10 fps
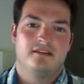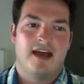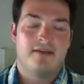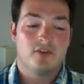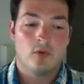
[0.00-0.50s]

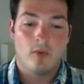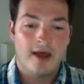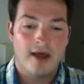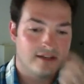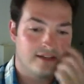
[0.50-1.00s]
after a
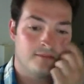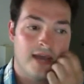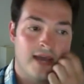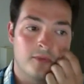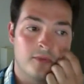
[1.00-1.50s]
while it didn't
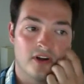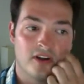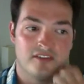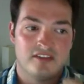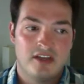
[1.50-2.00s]
matter
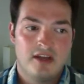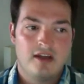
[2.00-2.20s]
because